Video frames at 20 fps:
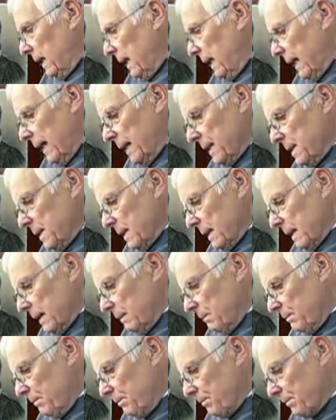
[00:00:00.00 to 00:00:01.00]
And
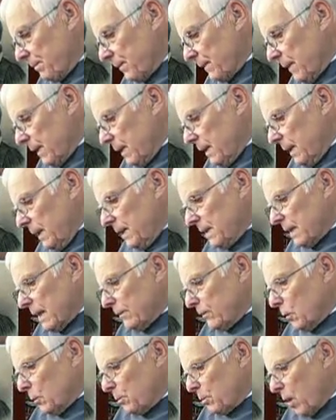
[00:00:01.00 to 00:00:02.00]
um, he
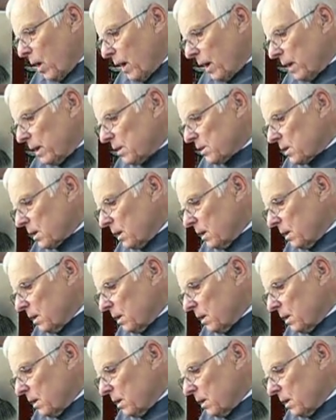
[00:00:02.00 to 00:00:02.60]
therefore prays